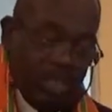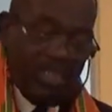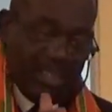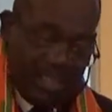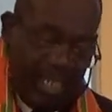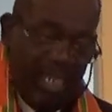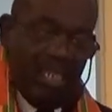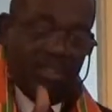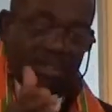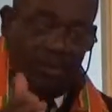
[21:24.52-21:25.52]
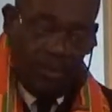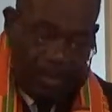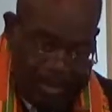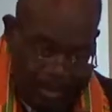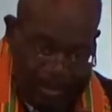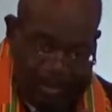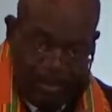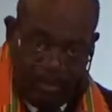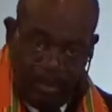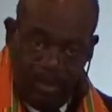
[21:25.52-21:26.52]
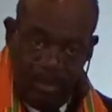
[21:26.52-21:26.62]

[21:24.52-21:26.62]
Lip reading: can change the world.